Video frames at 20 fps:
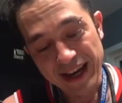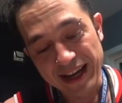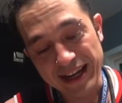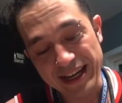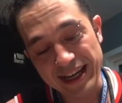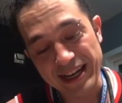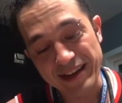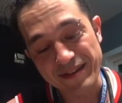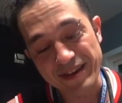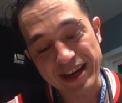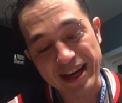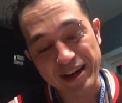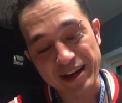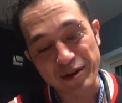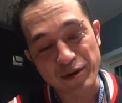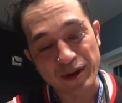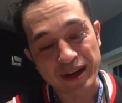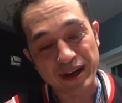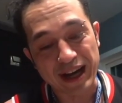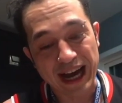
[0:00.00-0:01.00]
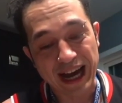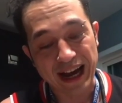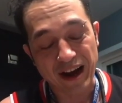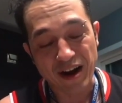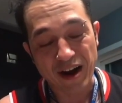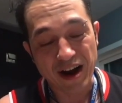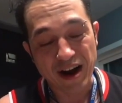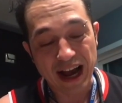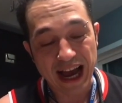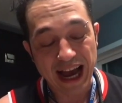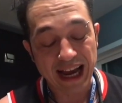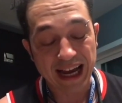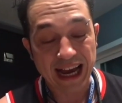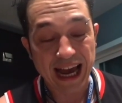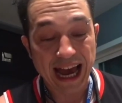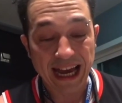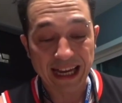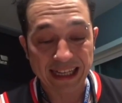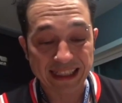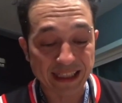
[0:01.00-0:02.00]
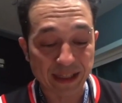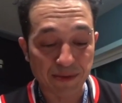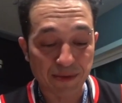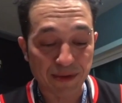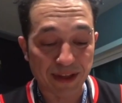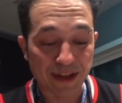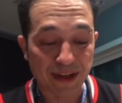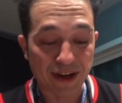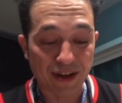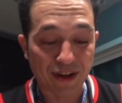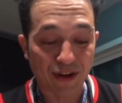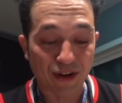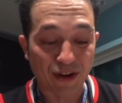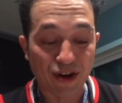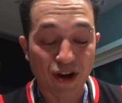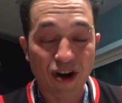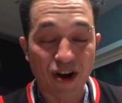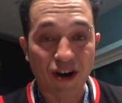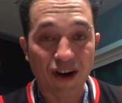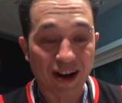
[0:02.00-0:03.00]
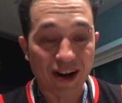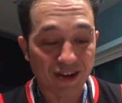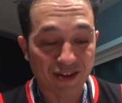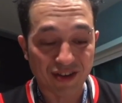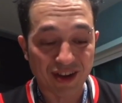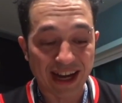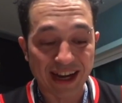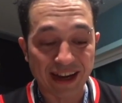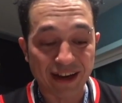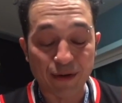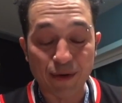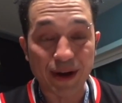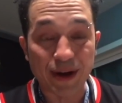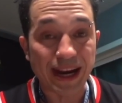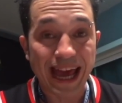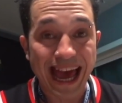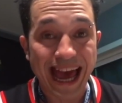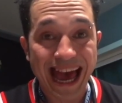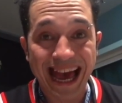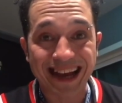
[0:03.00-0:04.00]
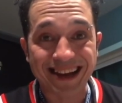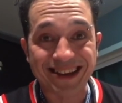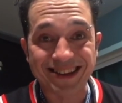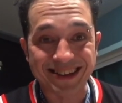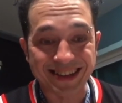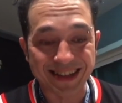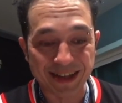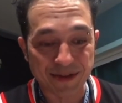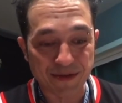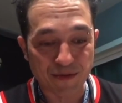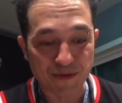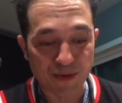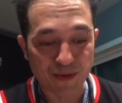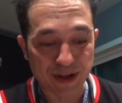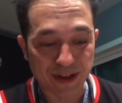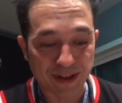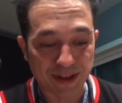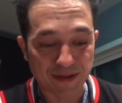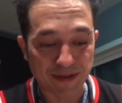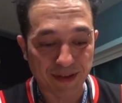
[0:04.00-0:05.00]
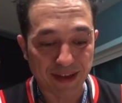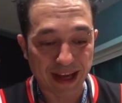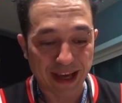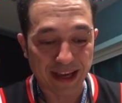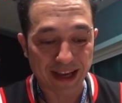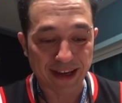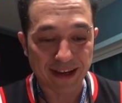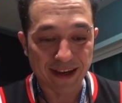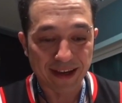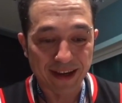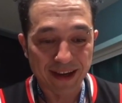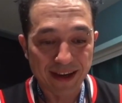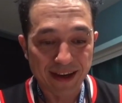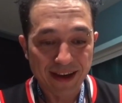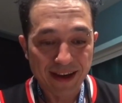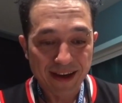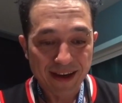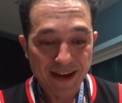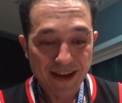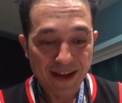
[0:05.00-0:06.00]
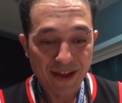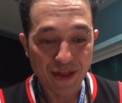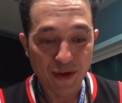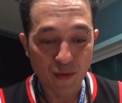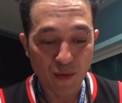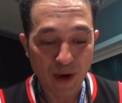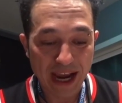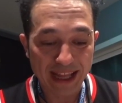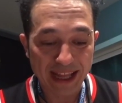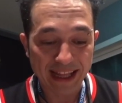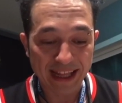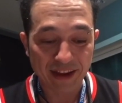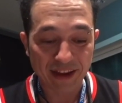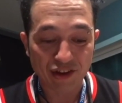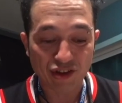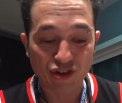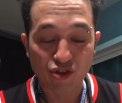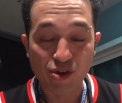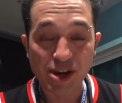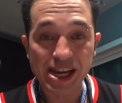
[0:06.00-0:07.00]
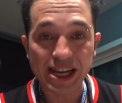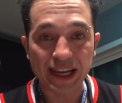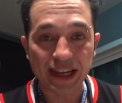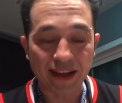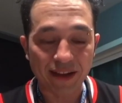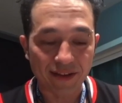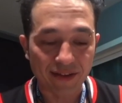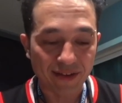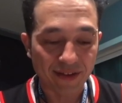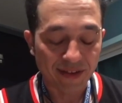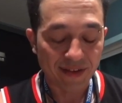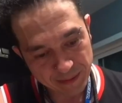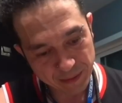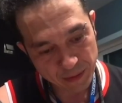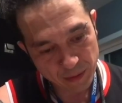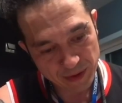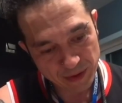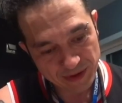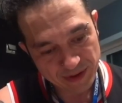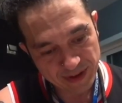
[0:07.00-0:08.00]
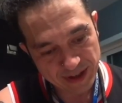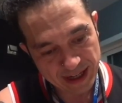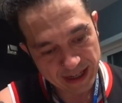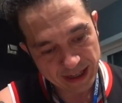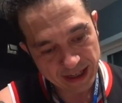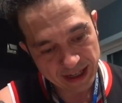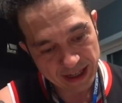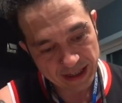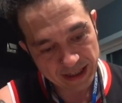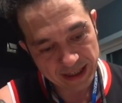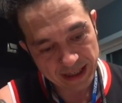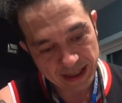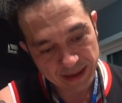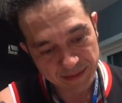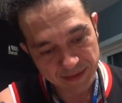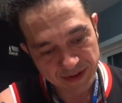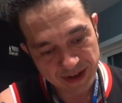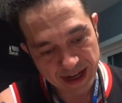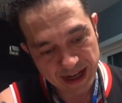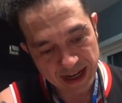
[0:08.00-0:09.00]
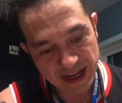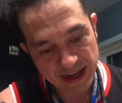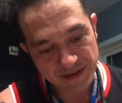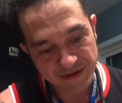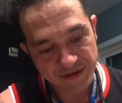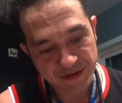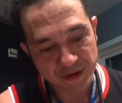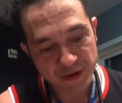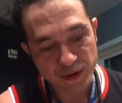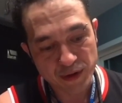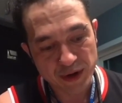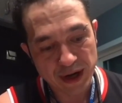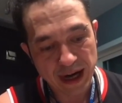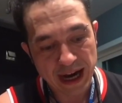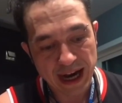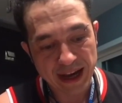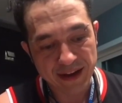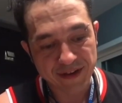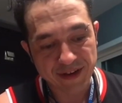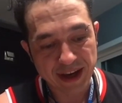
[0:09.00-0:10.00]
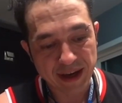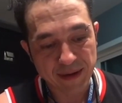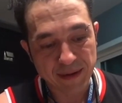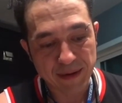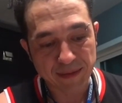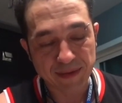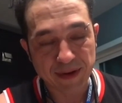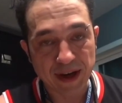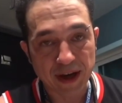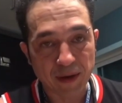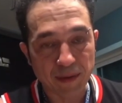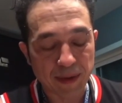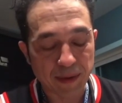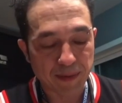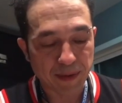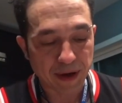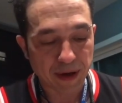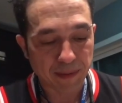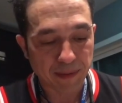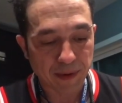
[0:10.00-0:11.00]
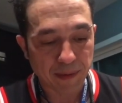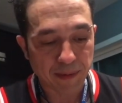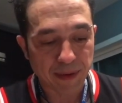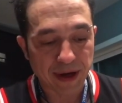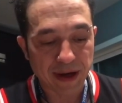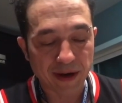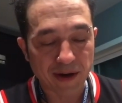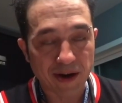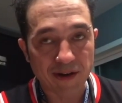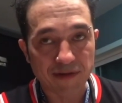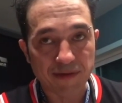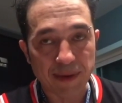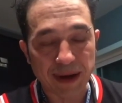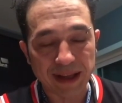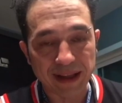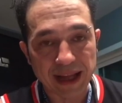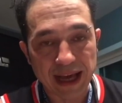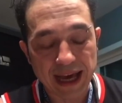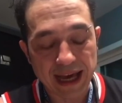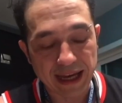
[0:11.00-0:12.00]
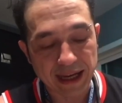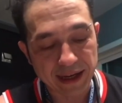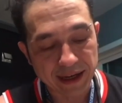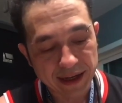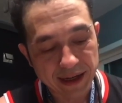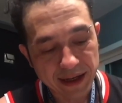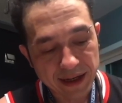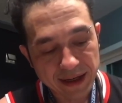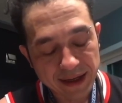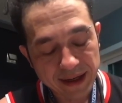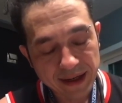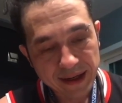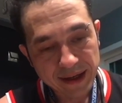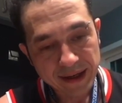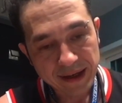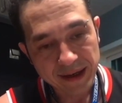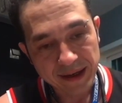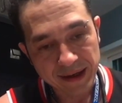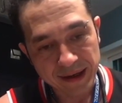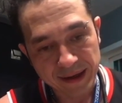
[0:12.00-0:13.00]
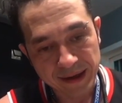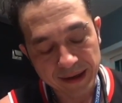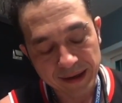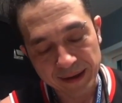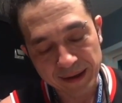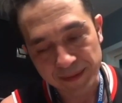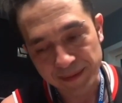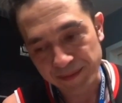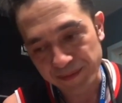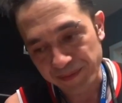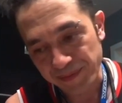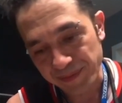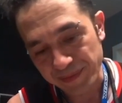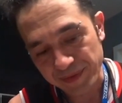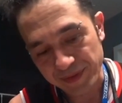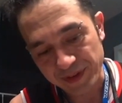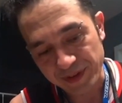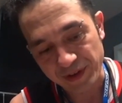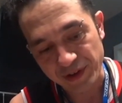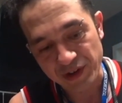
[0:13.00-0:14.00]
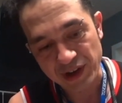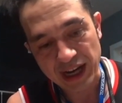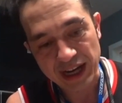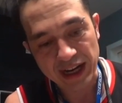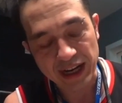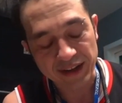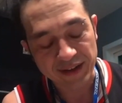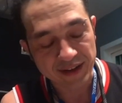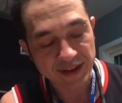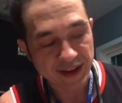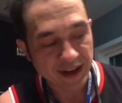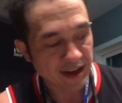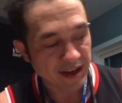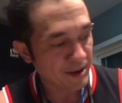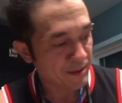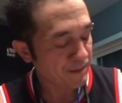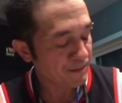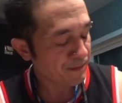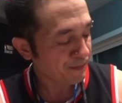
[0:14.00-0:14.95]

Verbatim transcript: didn't even get into a accident with another car. I just got into an accident with like the way that the street is. But once again, luckily I'm safe. Two guys came up to help me pick up the bike off my leg. Um, so shout out to them.